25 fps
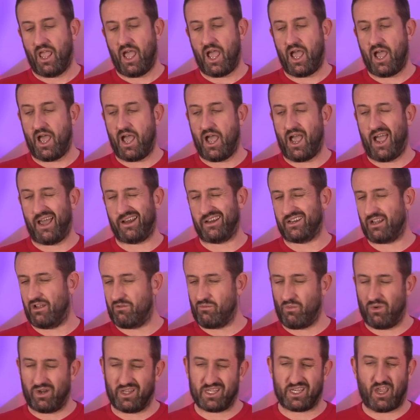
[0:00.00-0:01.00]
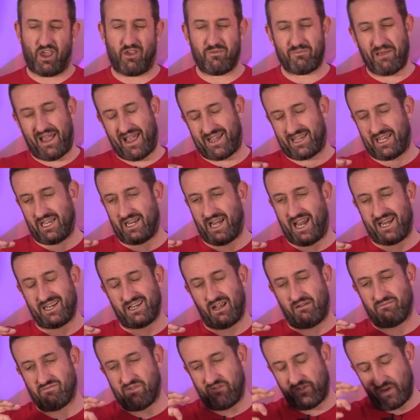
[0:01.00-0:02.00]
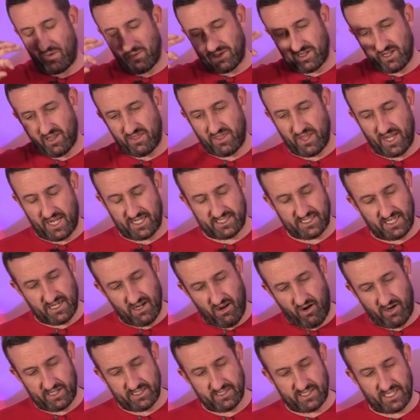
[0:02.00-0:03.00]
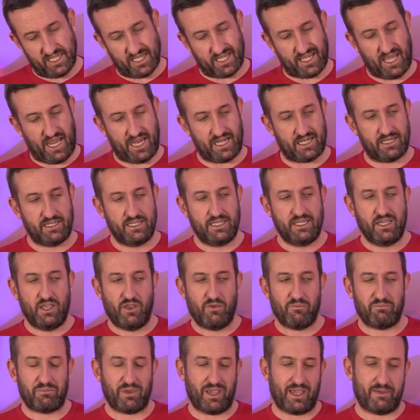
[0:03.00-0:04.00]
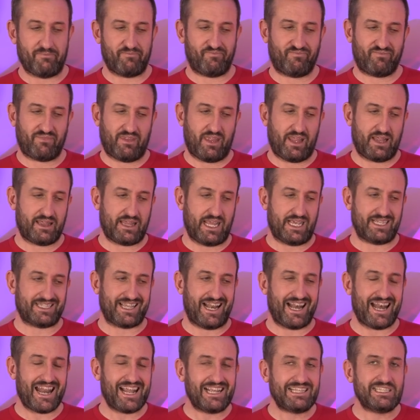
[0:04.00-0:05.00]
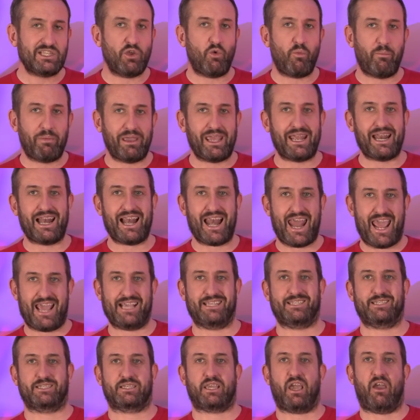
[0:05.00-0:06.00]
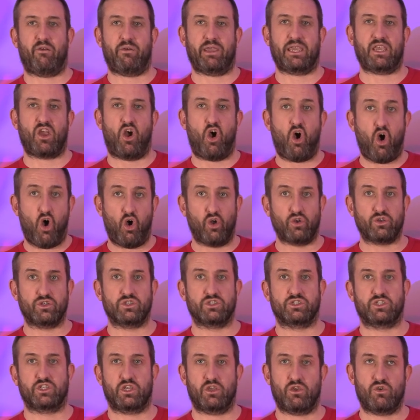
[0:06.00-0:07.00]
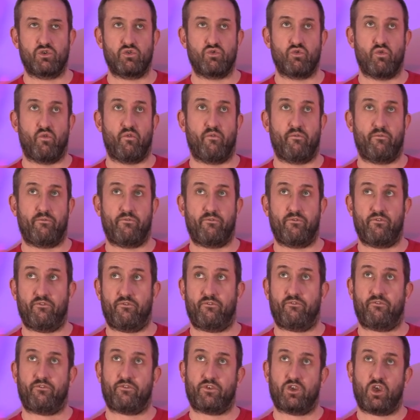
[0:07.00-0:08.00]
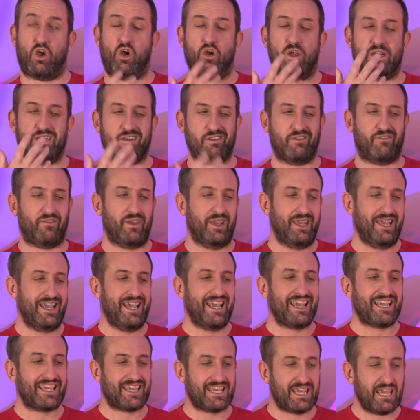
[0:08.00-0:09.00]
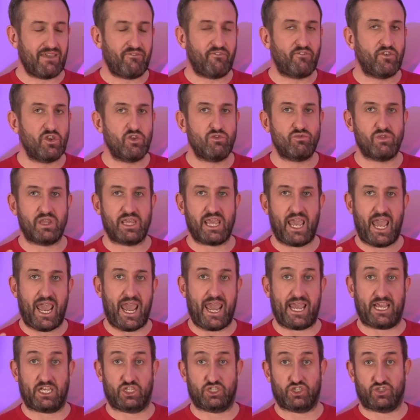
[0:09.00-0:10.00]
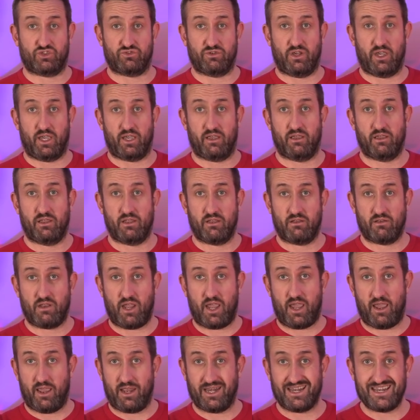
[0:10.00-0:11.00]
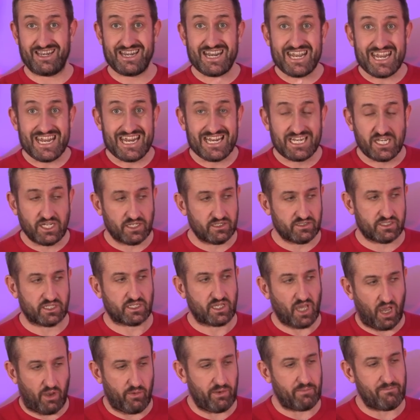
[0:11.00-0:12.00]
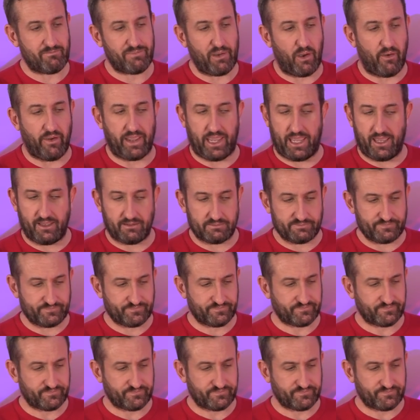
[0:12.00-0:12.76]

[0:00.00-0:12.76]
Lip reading: And I don't want to go back and end up reviewing the 3090 again, but there's a little bit less going on to kind of give you the extra need to go and buy it